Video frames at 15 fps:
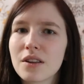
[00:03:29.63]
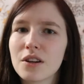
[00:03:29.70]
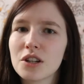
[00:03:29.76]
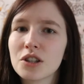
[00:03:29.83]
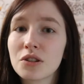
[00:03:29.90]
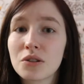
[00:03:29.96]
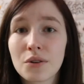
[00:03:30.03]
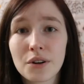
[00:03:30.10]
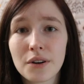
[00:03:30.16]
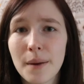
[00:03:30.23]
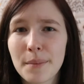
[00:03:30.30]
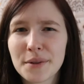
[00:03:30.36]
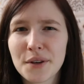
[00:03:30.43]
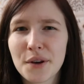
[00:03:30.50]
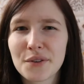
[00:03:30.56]
They're shorter
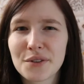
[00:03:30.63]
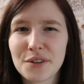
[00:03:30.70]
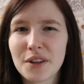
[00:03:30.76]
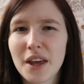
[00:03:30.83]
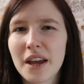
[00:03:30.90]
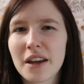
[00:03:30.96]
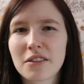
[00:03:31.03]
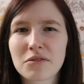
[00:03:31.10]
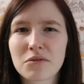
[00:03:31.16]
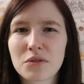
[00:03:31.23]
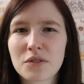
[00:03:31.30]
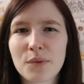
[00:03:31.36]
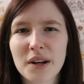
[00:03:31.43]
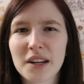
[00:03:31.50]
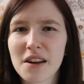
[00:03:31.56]
episodes, they're like
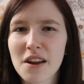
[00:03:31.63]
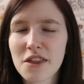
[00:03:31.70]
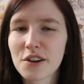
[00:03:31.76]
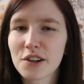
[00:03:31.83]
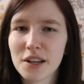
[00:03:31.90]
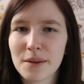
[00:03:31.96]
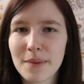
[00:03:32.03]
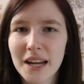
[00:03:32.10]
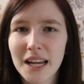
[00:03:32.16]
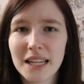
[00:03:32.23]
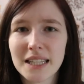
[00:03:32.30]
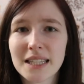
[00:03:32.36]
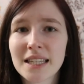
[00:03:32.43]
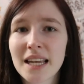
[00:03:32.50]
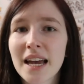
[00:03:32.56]
20 to 30
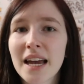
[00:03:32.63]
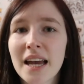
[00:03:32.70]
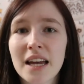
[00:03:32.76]
minutes.